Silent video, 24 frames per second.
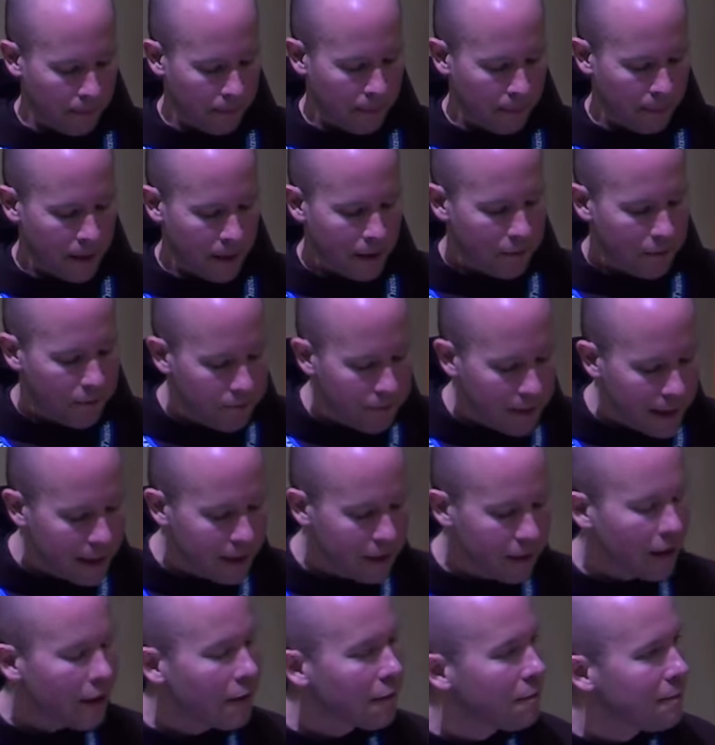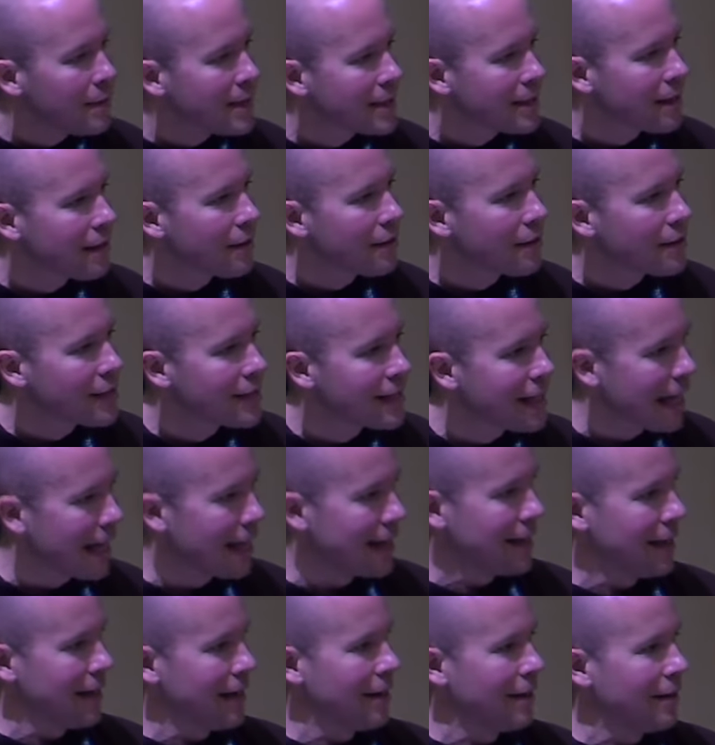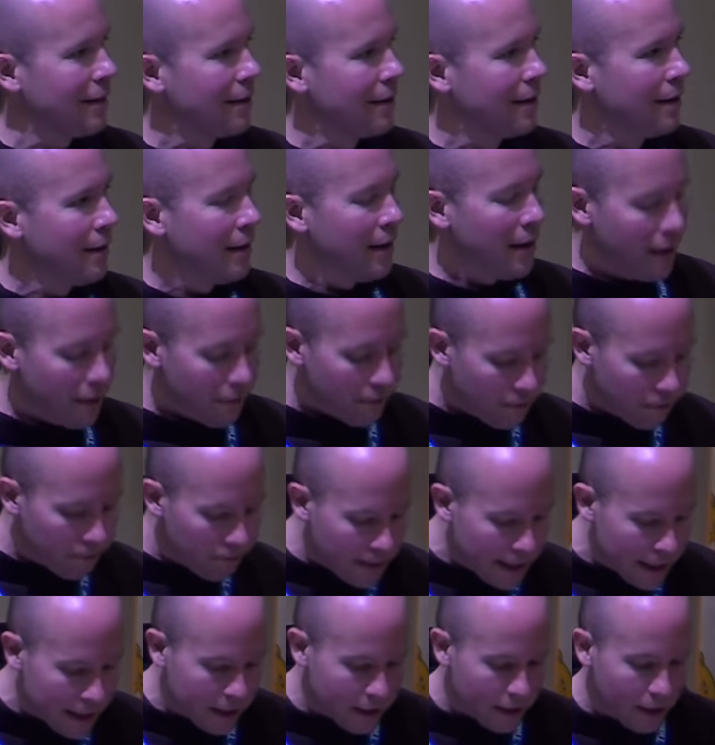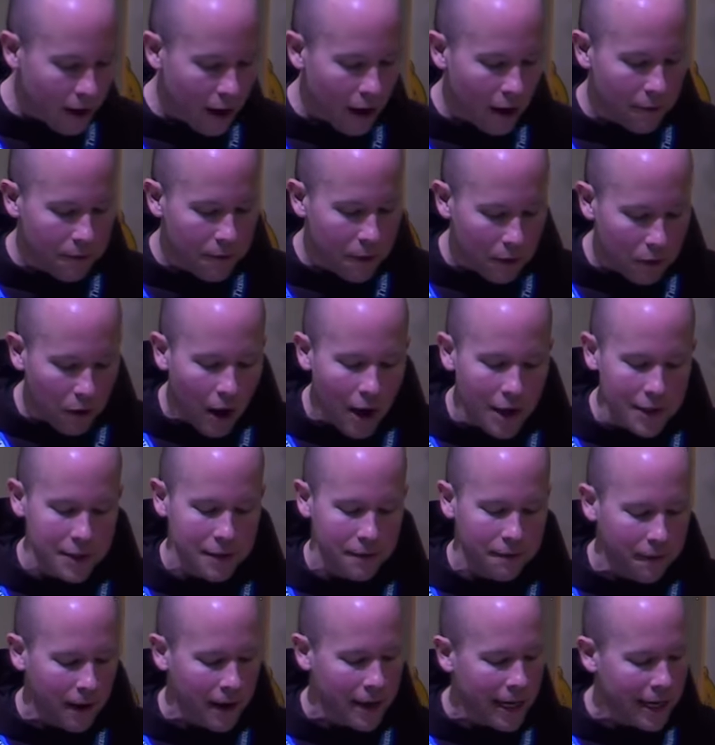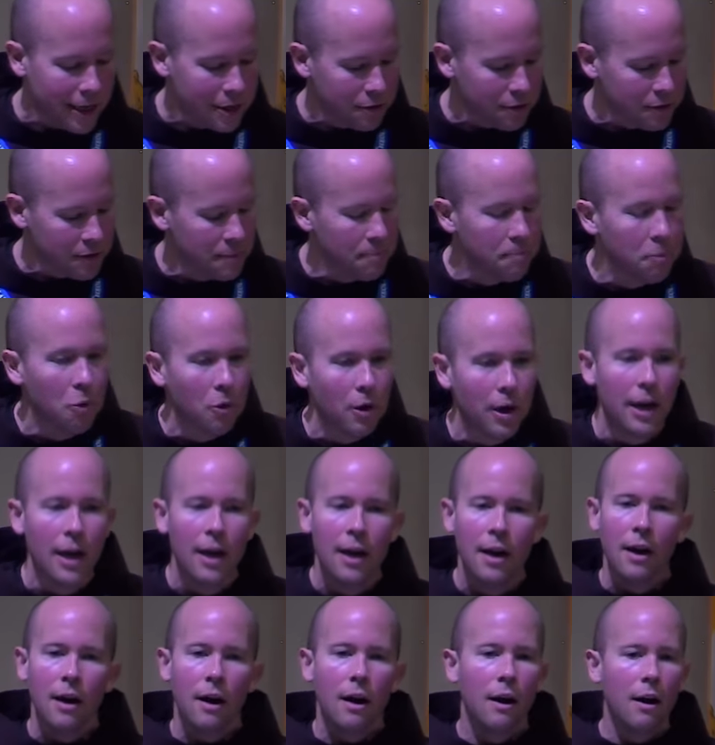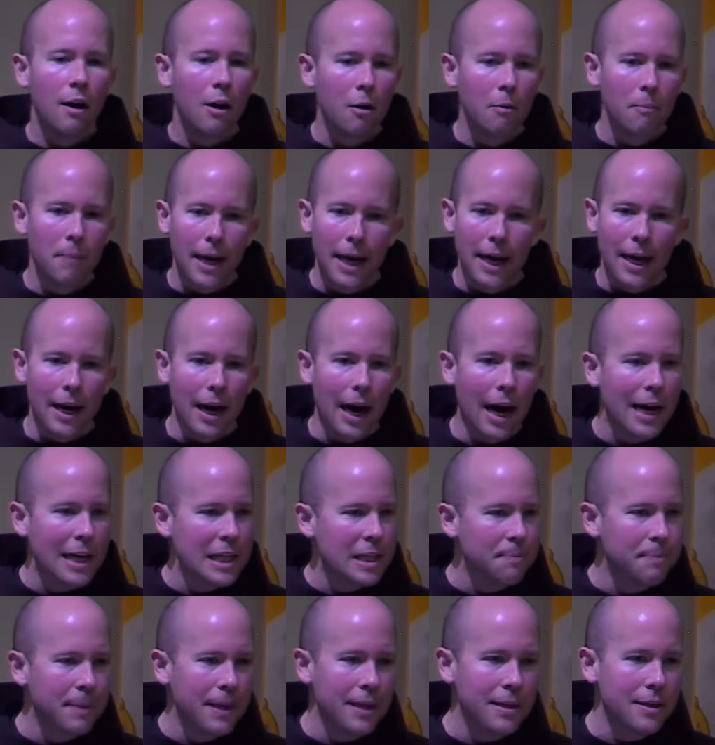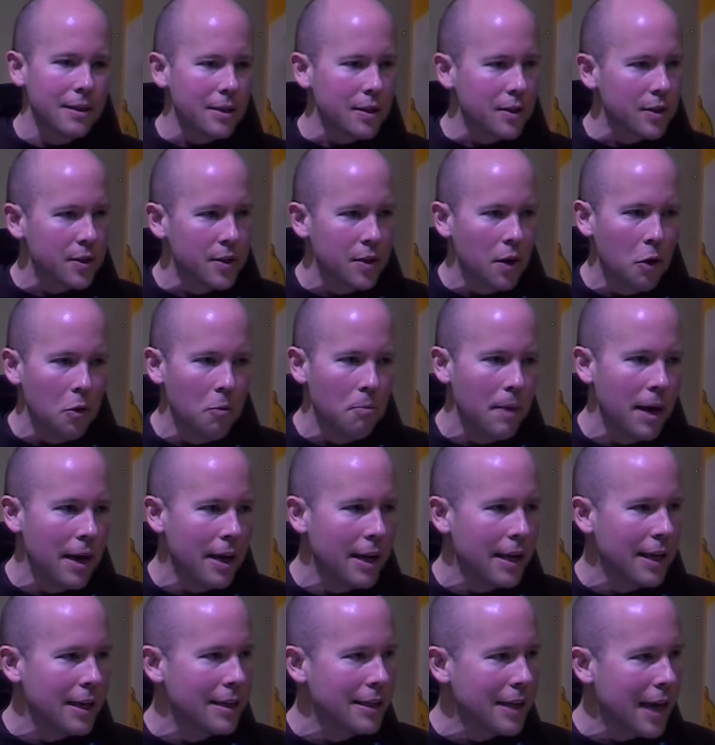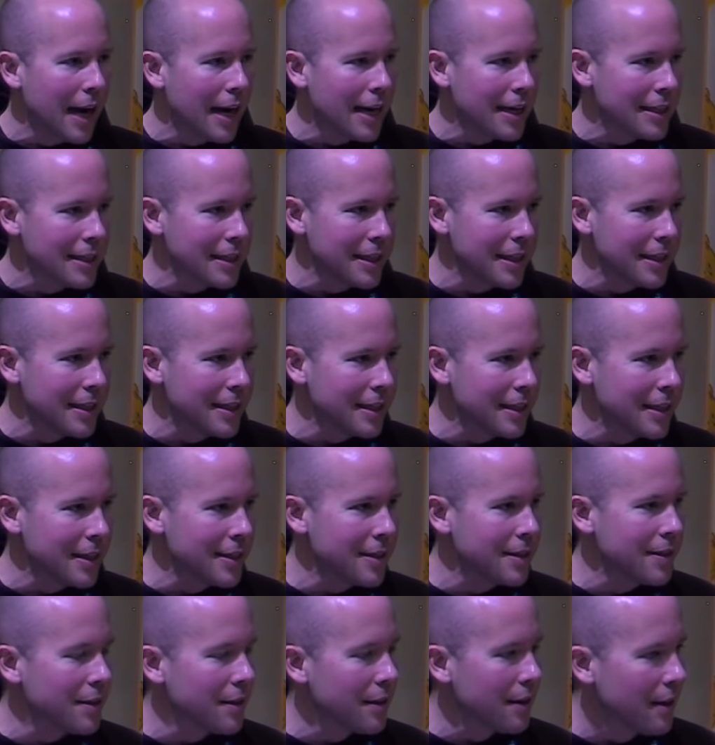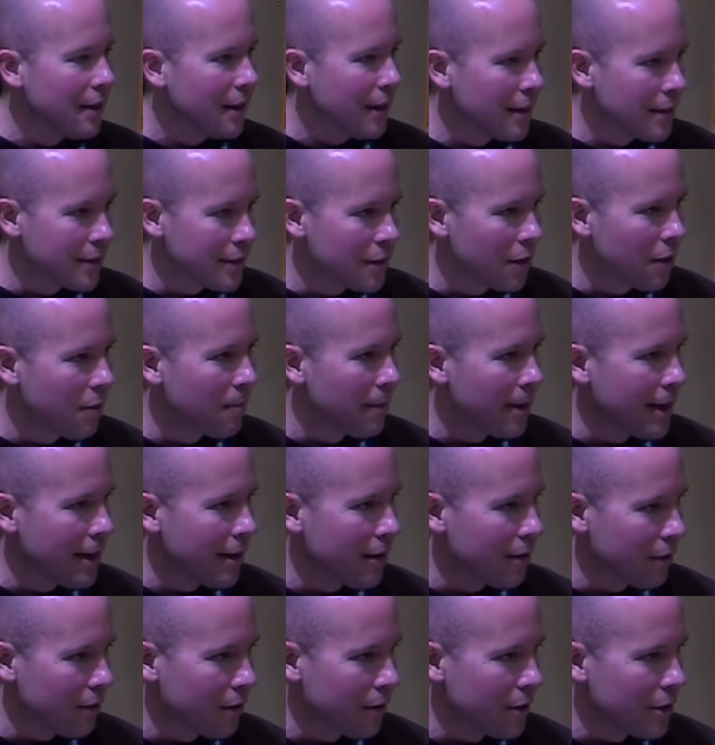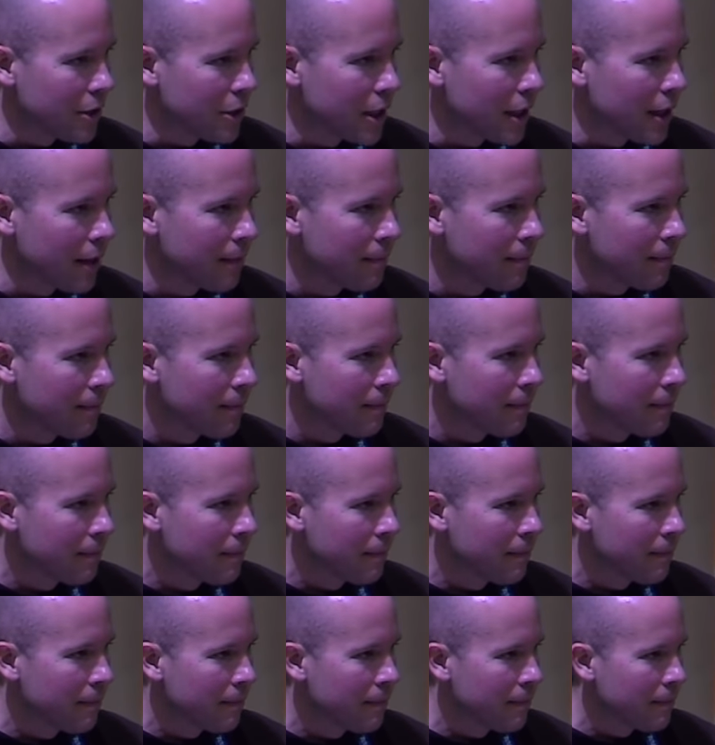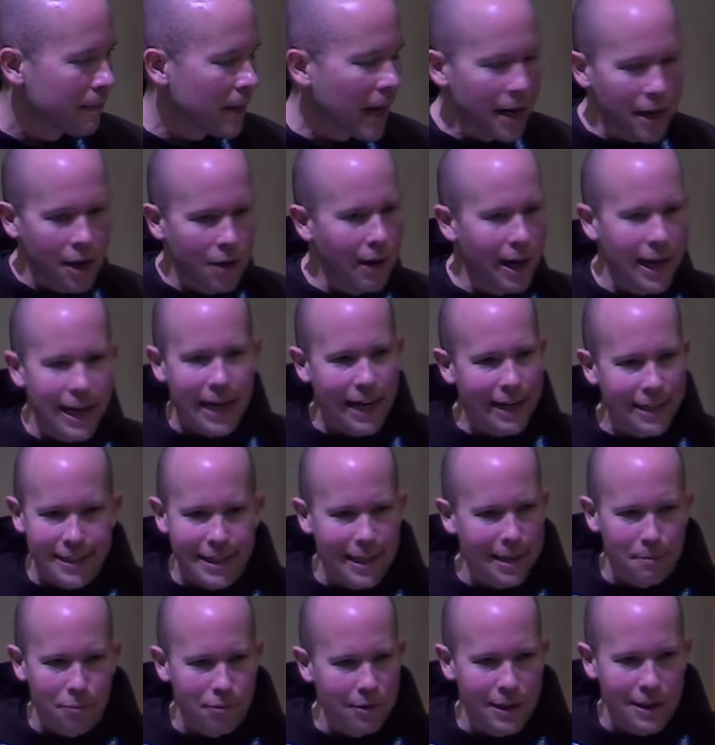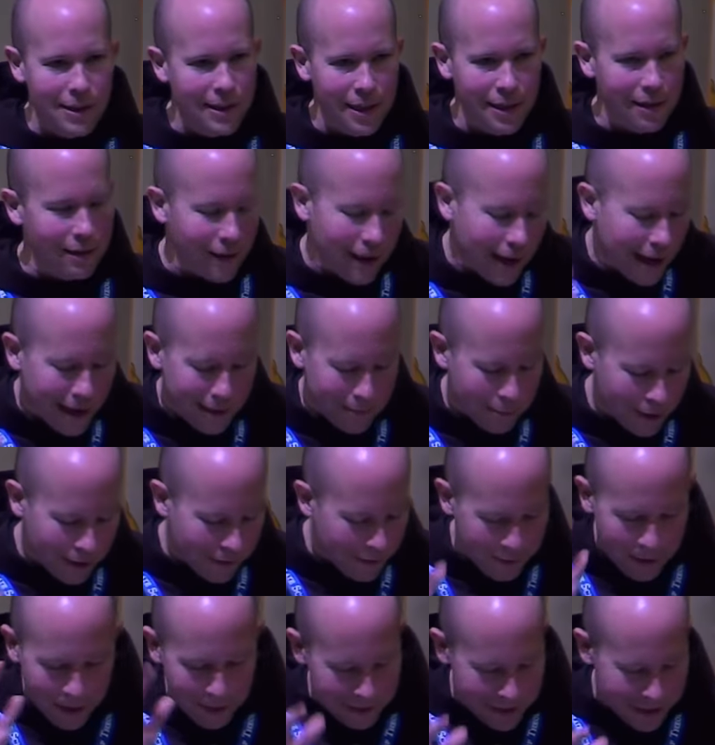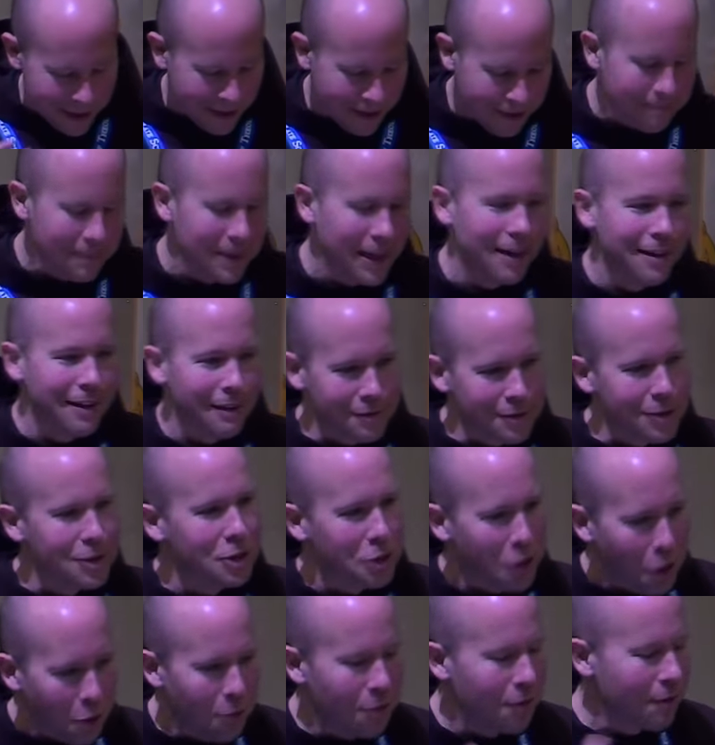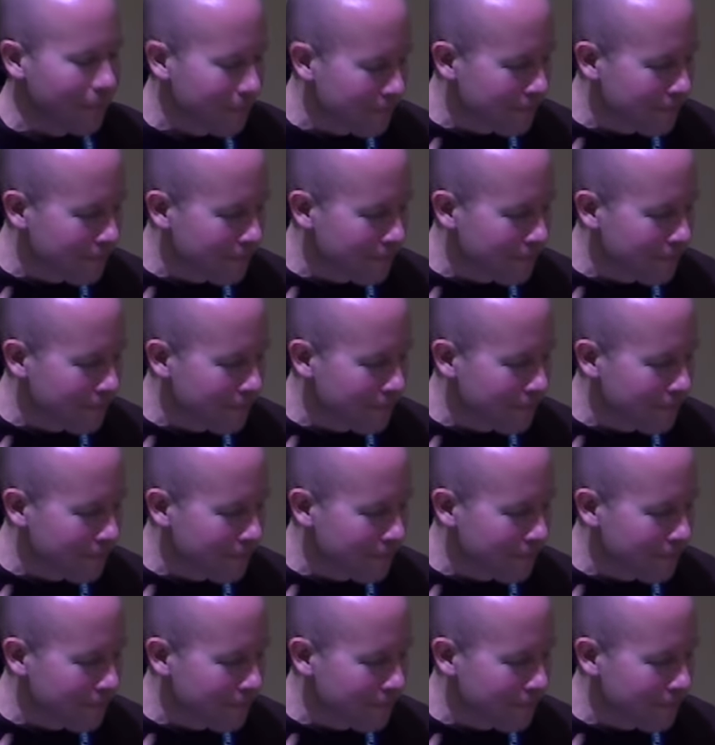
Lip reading: Fear of misunderstanding, fear of the loss of financial support. Oh man, I speak to so many dioceses and so many clergy. I know, I can't stand priests either. I am one of them. No, I'm just kidding. That was a joke.